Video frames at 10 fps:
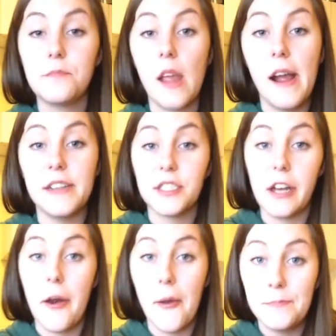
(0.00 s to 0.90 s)
It's
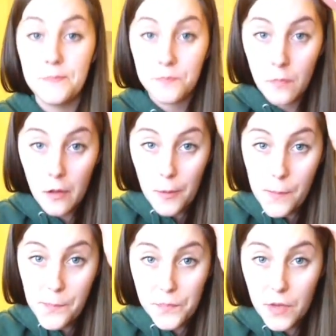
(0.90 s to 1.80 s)
good.
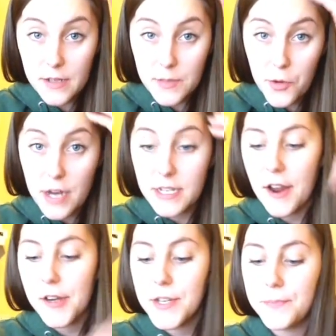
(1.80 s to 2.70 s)
Got some crazy
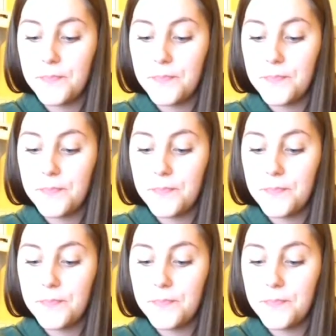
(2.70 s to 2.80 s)
hairs.